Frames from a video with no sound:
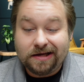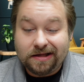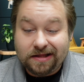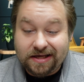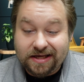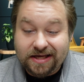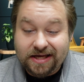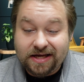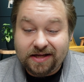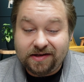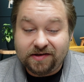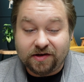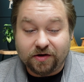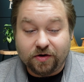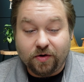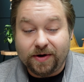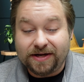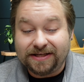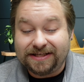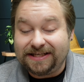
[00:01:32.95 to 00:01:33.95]
The kids are
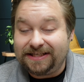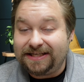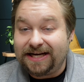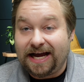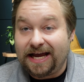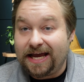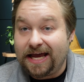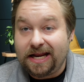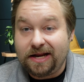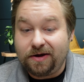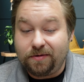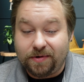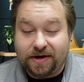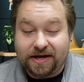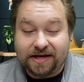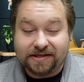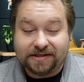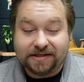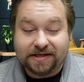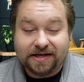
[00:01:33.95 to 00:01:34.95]
going to die
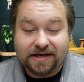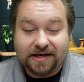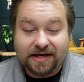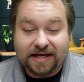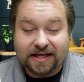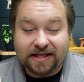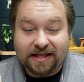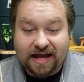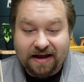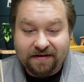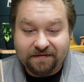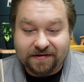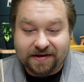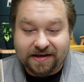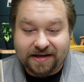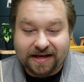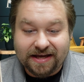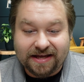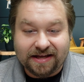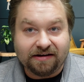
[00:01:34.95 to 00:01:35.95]
anyways. He laughed
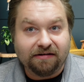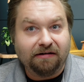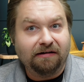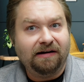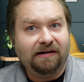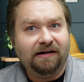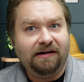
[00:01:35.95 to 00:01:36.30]
again.